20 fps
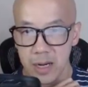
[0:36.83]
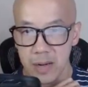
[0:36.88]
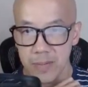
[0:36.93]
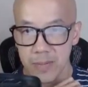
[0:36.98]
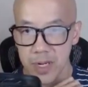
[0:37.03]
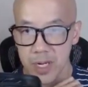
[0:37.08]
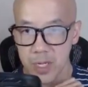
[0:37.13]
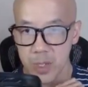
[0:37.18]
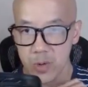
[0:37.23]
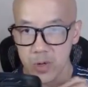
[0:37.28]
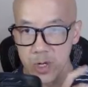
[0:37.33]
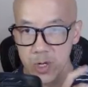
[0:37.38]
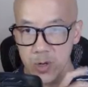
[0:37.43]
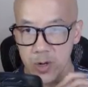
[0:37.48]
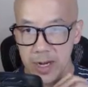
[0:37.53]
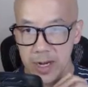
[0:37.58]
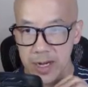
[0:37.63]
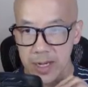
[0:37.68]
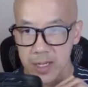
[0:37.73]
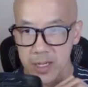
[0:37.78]
because we're
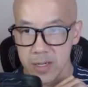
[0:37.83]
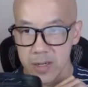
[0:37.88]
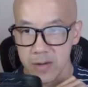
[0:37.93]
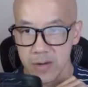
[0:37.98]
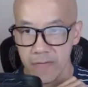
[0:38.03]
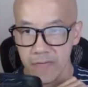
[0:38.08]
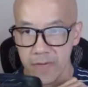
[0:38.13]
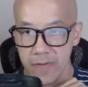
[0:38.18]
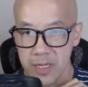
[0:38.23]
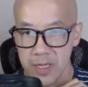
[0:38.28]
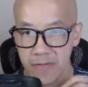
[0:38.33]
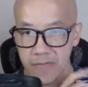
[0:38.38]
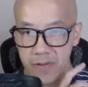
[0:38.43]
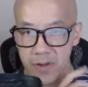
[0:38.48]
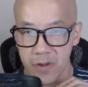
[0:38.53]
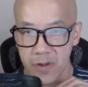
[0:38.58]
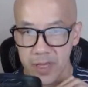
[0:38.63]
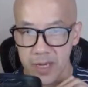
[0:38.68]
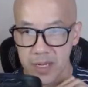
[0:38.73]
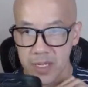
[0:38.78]
trying to fix a
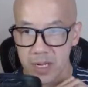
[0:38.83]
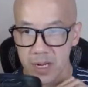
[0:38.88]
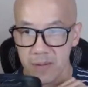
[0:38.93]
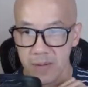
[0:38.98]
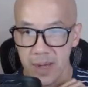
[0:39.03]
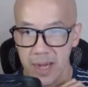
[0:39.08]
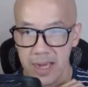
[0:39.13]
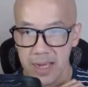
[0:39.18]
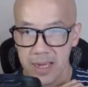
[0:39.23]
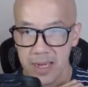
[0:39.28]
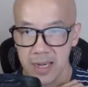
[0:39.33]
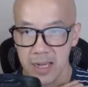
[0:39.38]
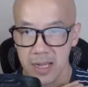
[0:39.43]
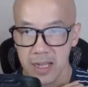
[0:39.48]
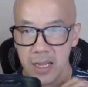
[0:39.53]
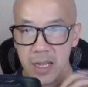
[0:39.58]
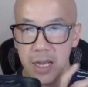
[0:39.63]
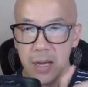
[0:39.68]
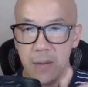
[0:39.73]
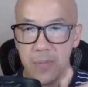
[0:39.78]
few things on the back
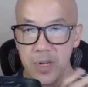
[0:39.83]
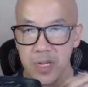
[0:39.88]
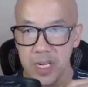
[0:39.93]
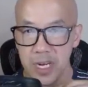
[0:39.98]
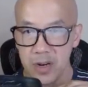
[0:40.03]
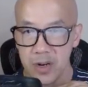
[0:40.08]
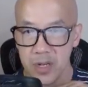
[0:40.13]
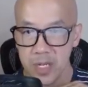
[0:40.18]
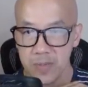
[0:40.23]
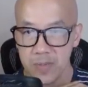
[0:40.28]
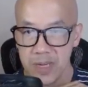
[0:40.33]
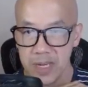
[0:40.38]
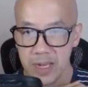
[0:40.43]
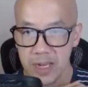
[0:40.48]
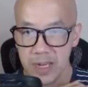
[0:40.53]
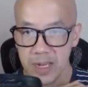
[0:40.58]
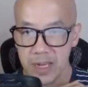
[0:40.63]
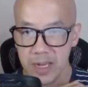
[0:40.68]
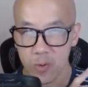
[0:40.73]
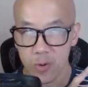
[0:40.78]
end. But generally
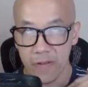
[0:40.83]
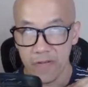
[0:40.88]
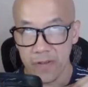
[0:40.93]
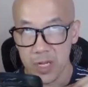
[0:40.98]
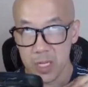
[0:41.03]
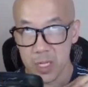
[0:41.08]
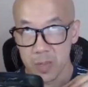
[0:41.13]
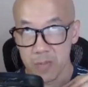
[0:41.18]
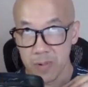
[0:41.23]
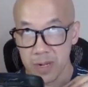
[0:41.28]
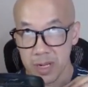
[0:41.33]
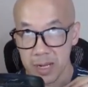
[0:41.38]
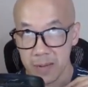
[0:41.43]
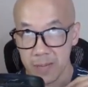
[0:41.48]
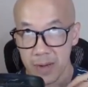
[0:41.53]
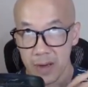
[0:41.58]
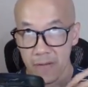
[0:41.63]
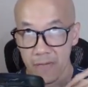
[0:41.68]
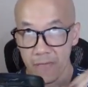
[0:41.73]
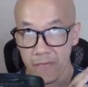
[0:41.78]
speaking, we're roughly spending
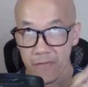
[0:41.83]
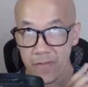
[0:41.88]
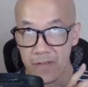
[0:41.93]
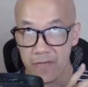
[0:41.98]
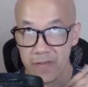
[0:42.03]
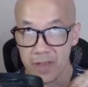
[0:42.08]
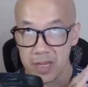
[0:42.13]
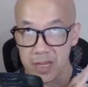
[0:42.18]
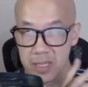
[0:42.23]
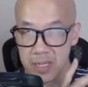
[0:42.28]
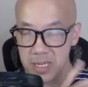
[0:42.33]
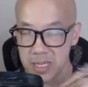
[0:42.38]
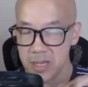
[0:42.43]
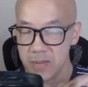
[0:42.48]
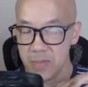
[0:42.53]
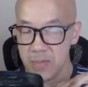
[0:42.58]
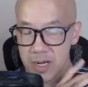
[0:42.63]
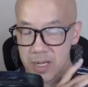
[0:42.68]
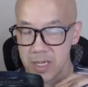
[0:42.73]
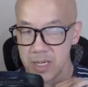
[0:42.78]
about 50, 60
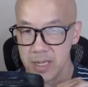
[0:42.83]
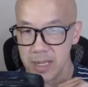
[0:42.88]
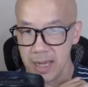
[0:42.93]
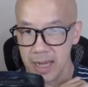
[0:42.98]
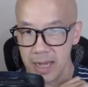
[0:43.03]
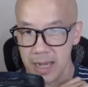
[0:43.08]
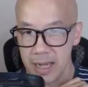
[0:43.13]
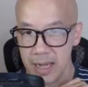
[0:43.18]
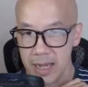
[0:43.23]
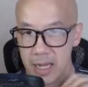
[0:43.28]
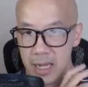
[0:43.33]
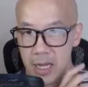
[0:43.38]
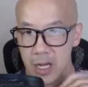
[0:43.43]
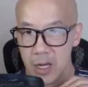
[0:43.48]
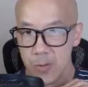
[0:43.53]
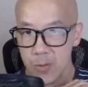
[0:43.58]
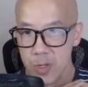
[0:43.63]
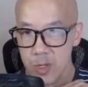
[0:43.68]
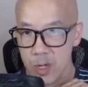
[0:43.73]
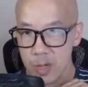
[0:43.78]
bucks a day
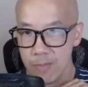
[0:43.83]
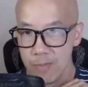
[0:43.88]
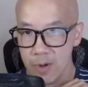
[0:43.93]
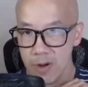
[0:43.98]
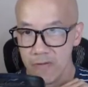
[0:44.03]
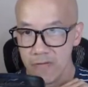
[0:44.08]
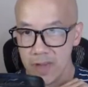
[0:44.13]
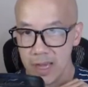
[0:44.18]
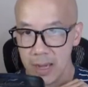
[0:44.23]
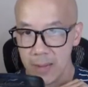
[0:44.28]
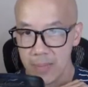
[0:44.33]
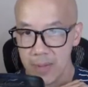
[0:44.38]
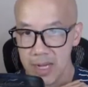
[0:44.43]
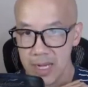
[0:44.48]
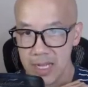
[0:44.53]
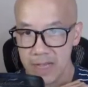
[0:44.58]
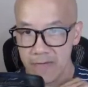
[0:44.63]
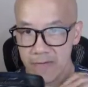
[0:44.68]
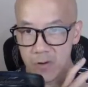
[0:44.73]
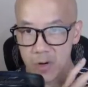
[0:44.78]
between both
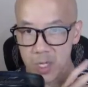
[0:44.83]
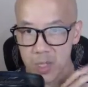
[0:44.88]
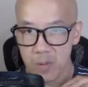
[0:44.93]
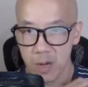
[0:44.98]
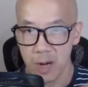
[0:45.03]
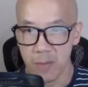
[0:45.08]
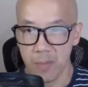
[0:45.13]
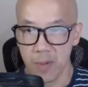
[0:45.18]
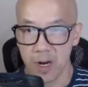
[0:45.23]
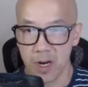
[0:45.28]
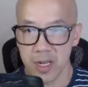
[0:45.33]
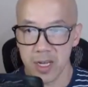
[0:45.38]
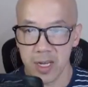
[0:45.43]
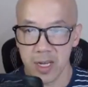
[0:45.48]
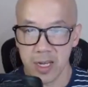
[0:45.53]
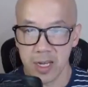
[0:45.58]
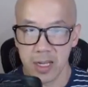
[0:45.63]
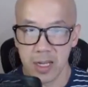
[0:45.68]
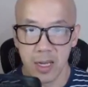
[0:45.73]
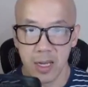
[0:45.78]
campaigns for a small
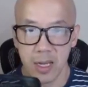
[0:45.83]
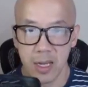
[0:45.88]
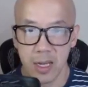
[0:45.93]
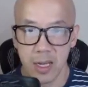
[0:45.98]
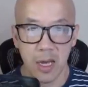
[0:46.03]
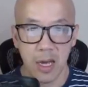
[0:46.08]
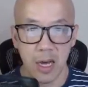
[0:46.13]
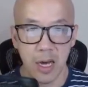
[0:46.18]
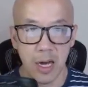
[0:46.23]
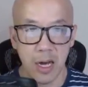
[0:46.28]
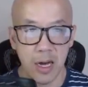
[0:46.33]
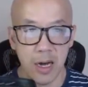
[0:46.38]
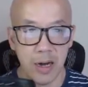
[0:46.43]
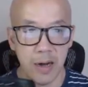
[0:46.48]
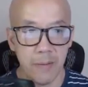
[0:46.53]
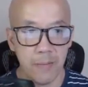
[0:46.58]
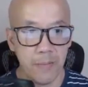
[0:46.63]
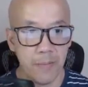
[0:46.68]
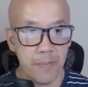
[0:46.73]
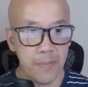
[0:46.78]
market.
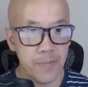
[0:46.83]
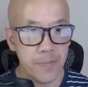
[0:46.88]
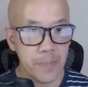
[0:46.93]
So